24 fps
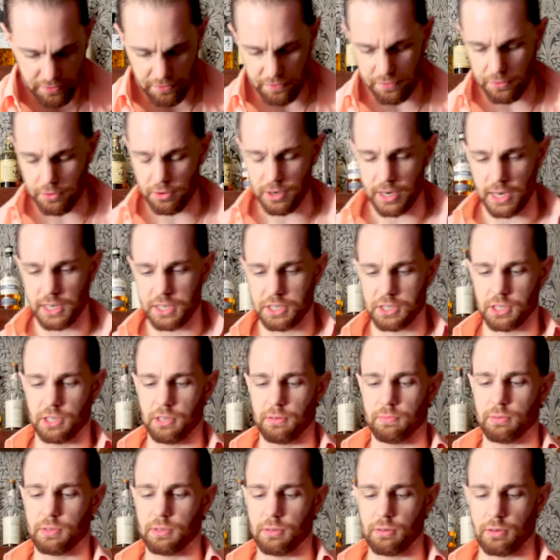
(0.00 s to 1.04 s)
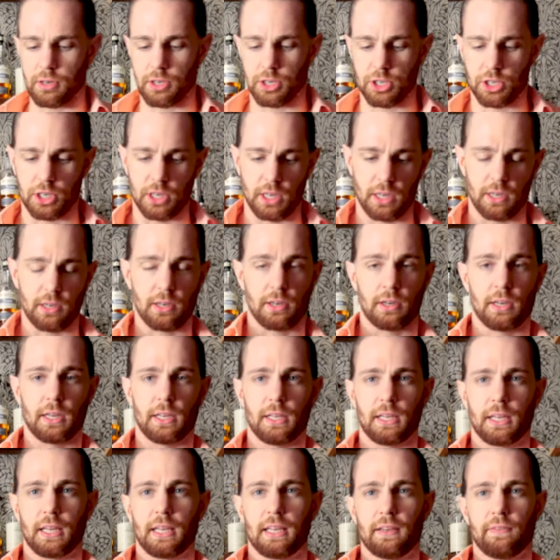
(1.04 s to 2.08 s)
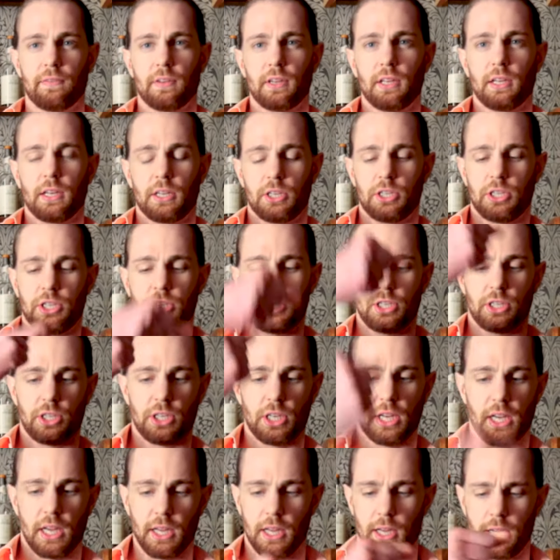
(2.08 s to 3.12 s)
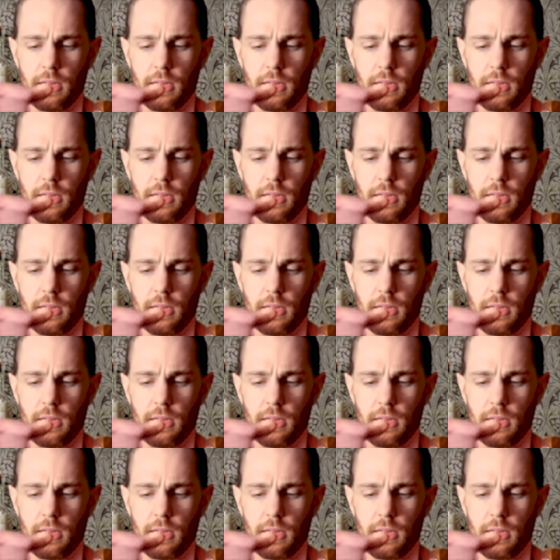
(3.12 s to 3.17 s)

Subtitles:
4 ice cubes to our shaker and then give it a shake.